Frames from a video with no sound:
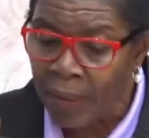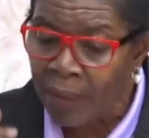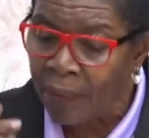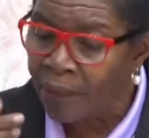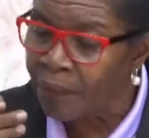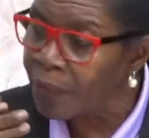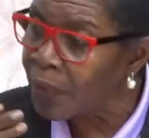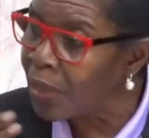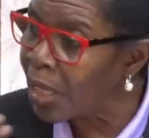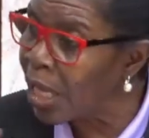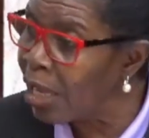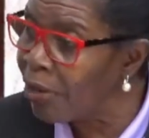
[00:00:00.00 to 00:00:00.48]

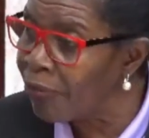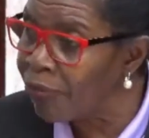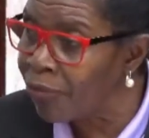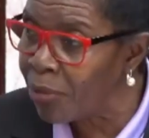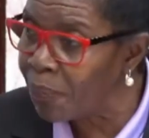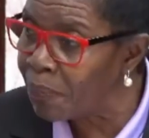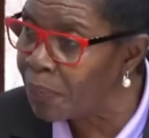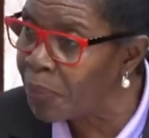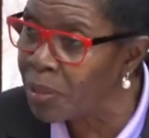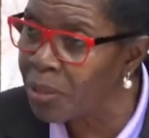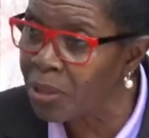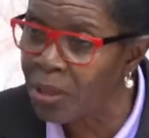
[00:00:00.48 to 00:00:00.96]
Every
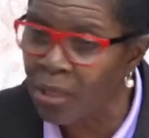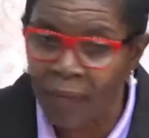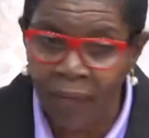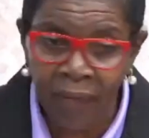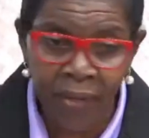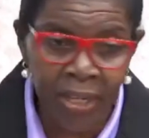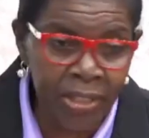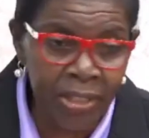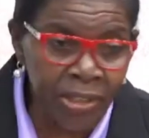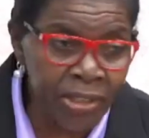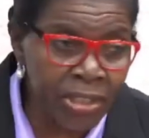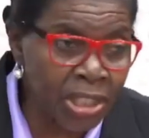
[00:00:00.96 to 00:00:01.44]
piece of
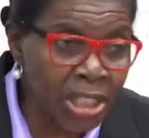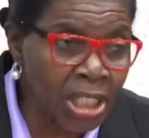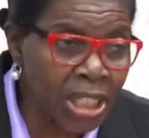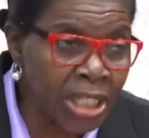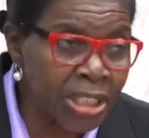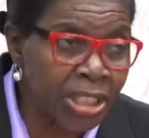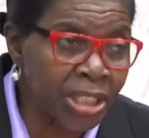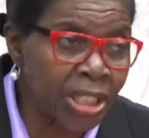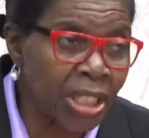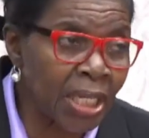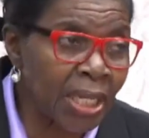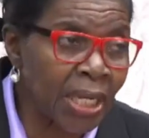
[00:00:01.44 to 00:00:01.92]

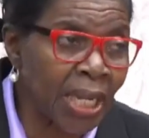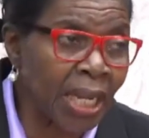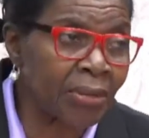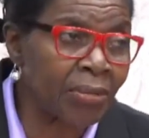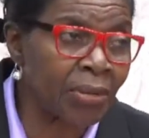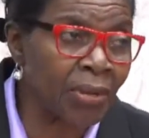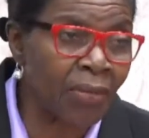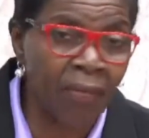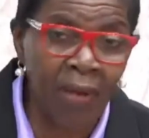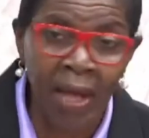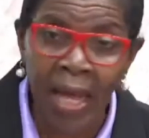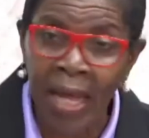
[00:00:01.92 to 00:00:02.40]
legislation that
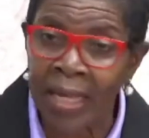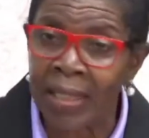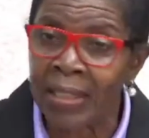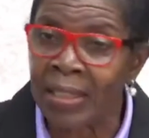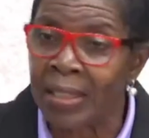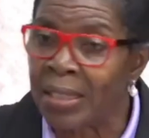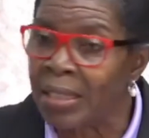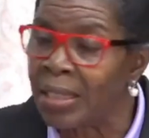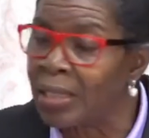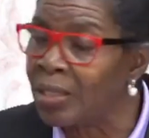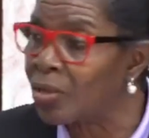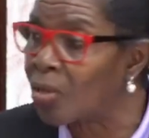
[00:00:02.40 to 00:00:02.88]
we've had in
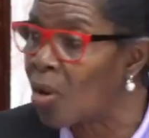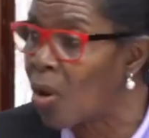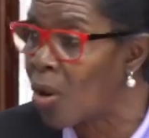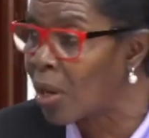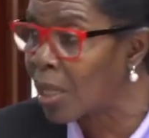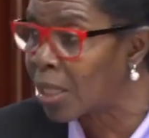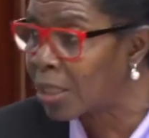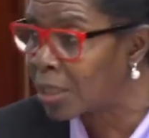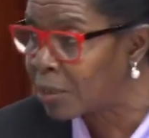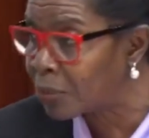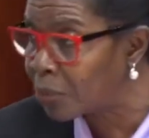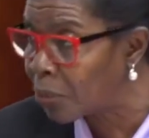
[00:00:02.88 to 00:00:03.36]
this
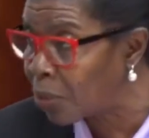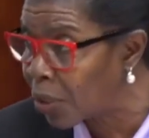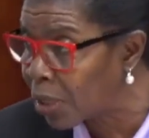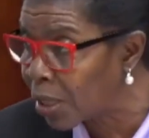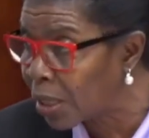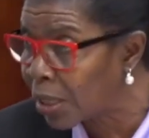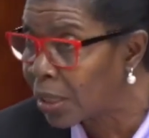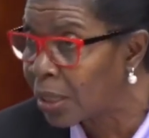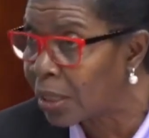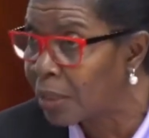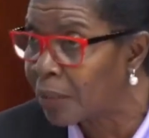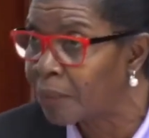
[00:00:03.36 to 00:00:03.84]
august
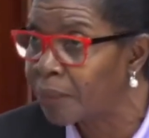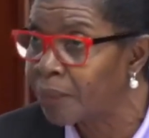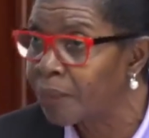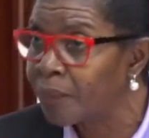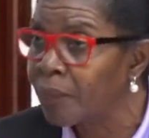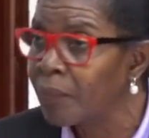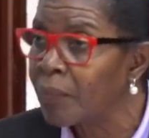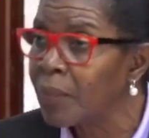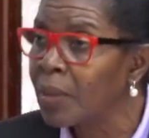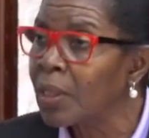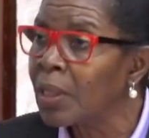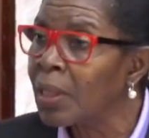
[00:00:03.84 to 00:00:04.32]
body,
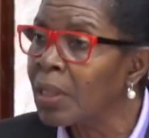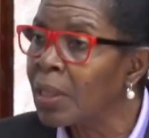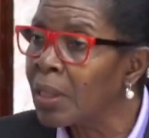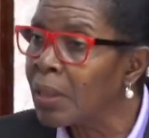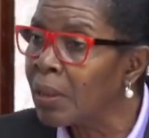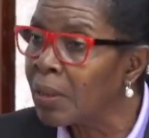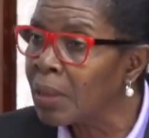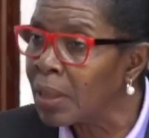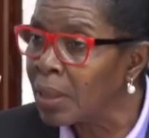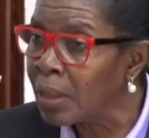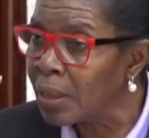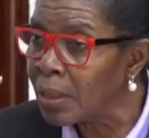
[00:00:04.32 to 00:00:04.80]

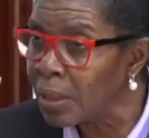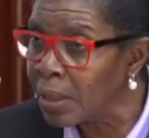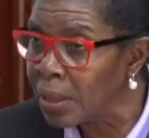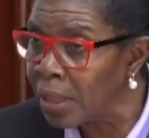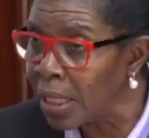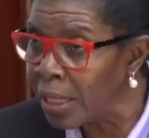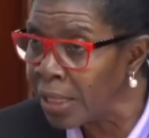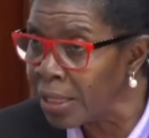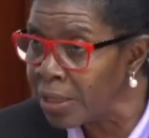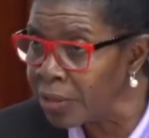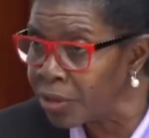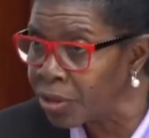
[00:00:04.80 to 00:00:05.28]

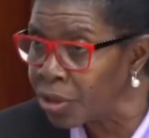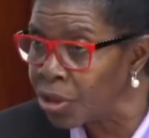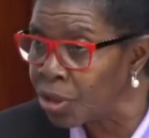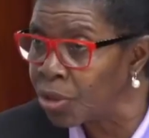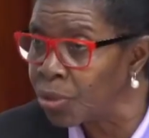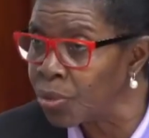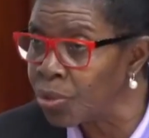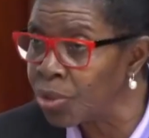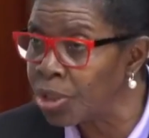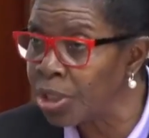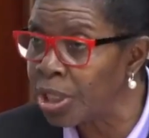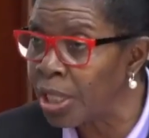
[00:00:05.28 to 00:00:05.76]
the
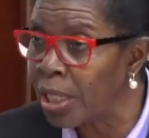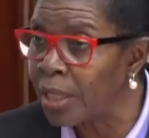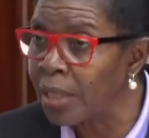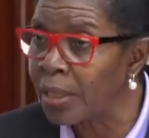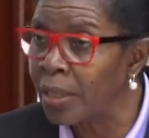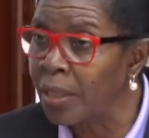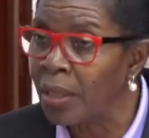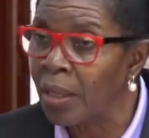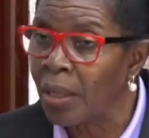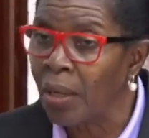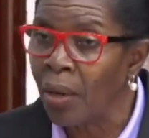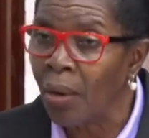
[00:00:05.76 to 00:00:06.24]

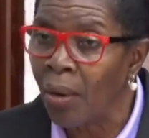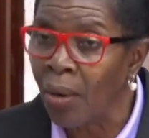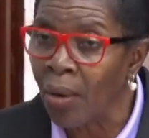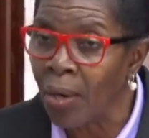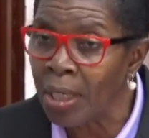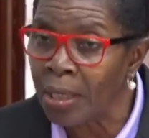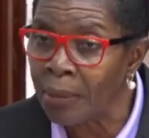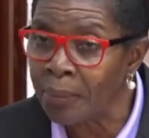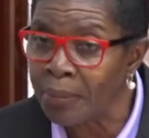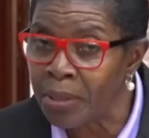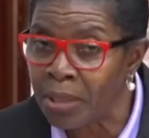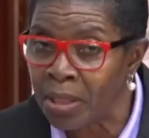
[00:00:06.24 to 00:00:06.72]
institution or
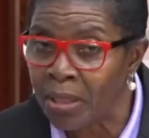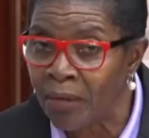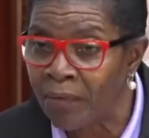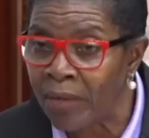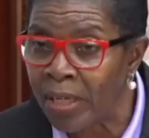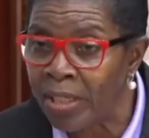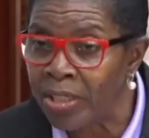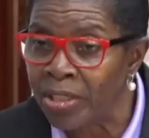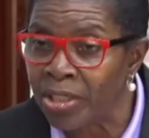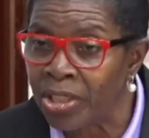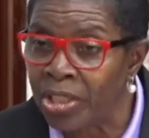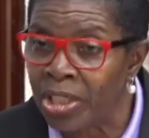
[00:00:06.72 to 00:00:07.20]
the piece of
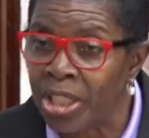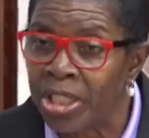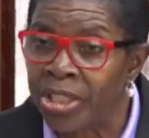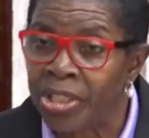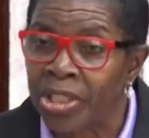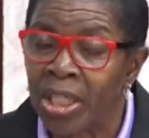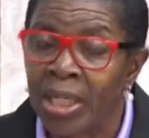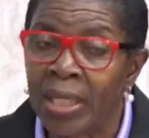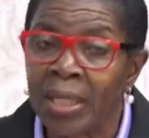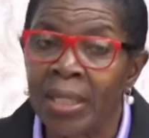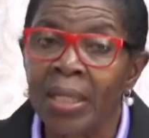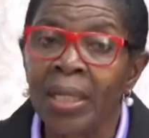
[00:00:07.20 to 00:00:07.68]

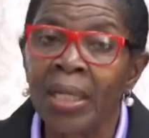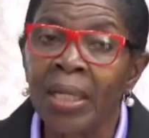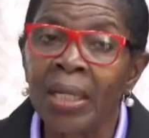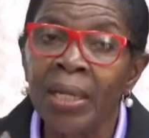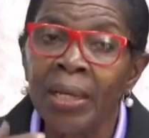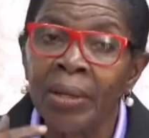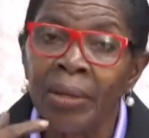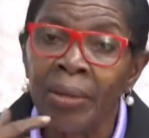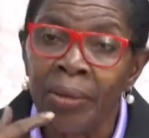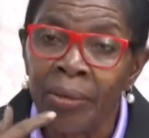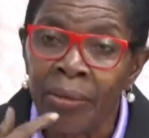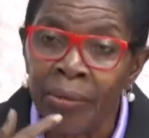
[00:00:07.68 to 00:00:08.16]
legislation
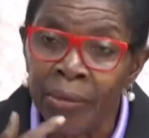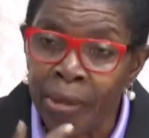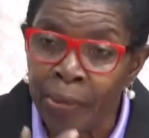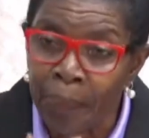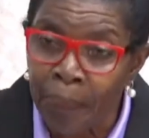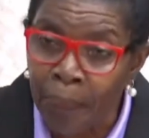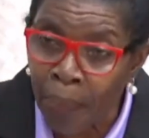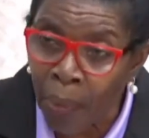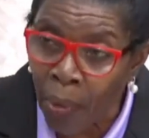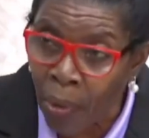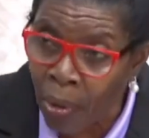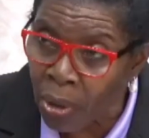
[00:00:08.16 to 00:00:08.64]

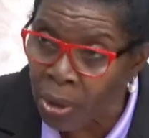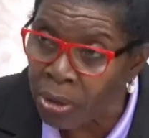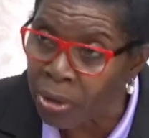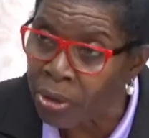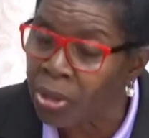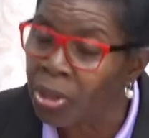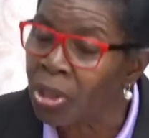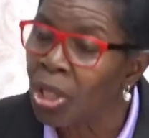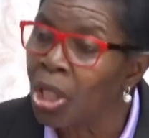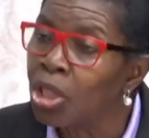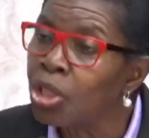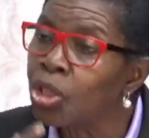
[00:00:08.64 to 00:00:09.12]

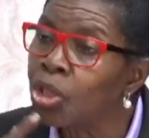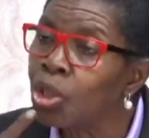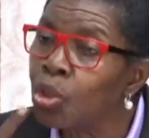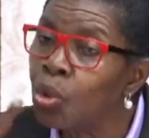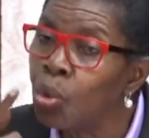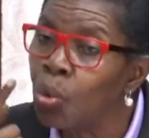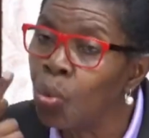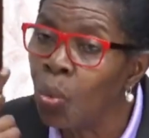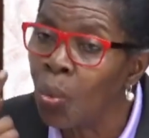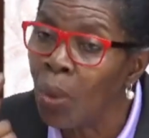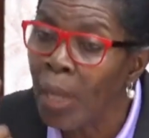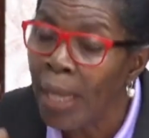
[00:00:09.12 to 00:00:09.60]
reports
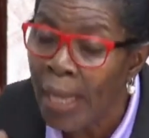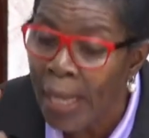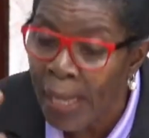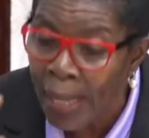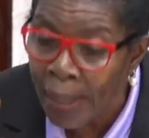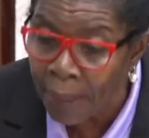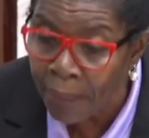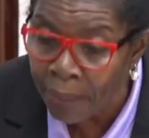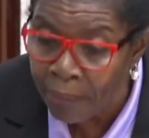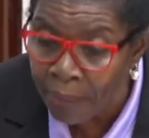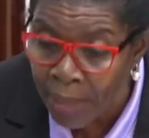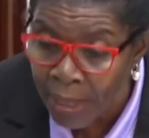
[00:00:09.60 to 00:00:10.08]
to a
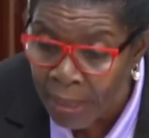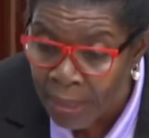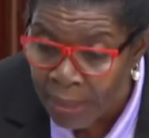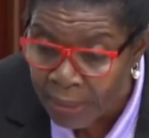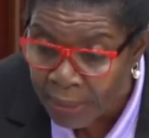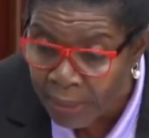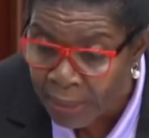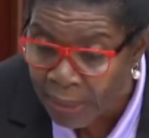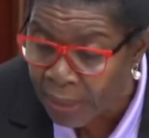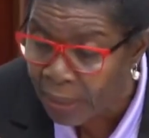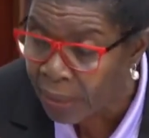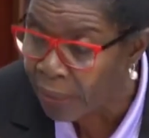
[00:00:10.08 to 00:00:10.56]

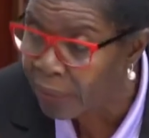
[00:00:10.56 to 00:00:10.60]
minister.